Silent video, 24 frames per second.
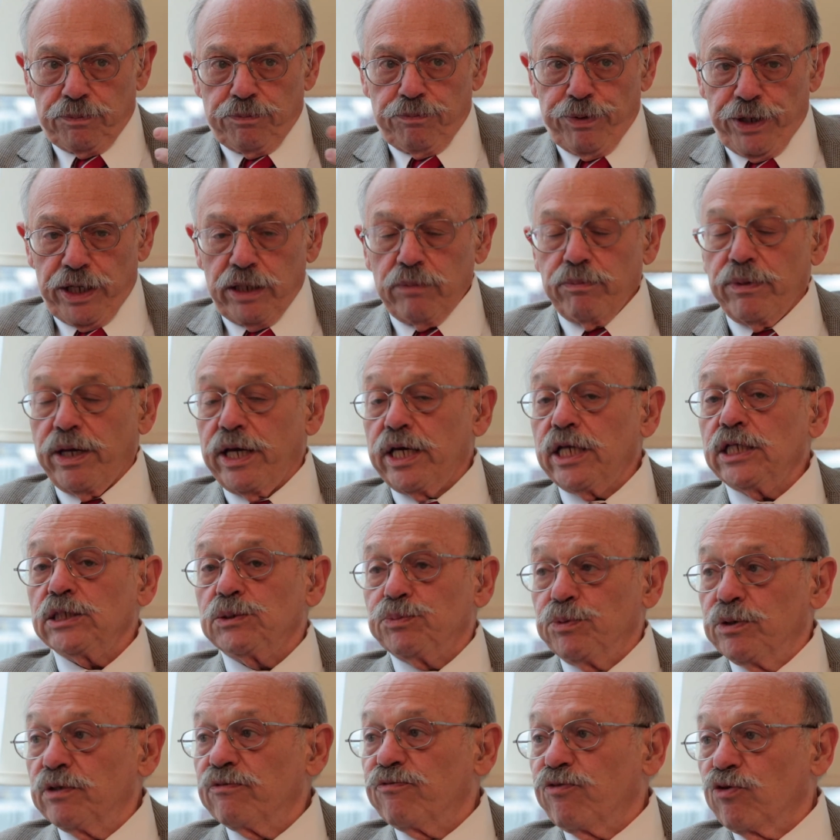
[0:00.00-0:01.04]
pain
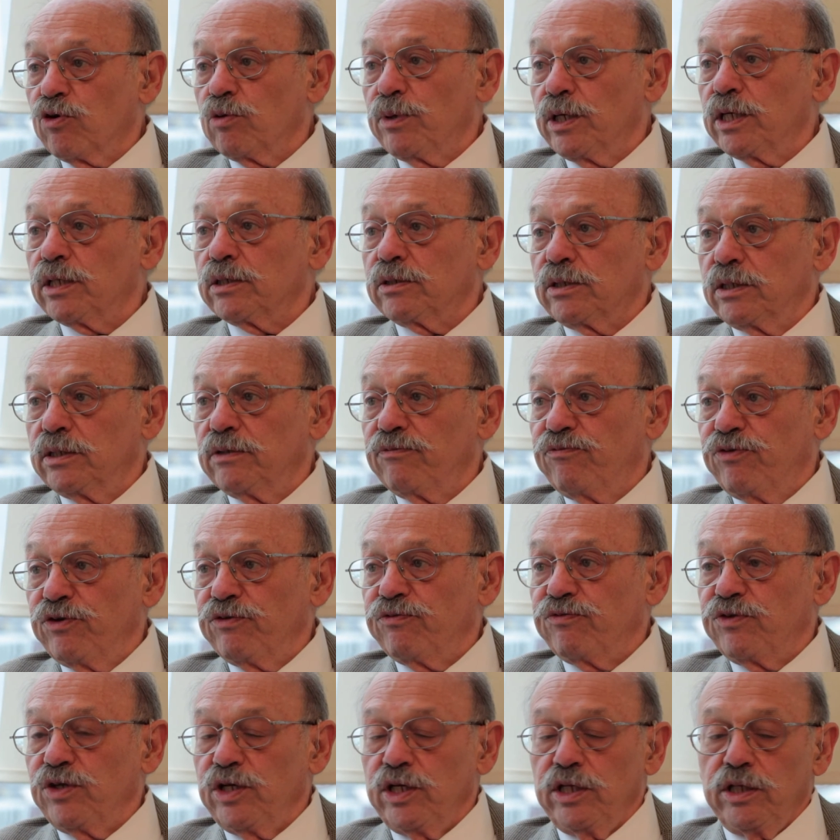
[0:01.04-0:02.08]
management for about
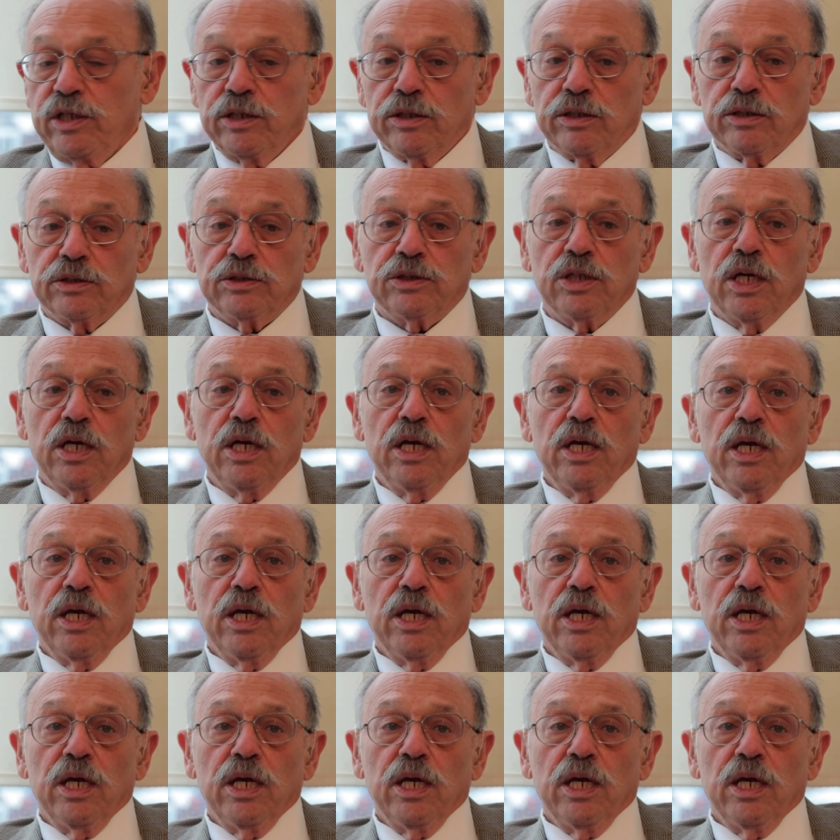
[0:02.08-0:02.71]
15 years.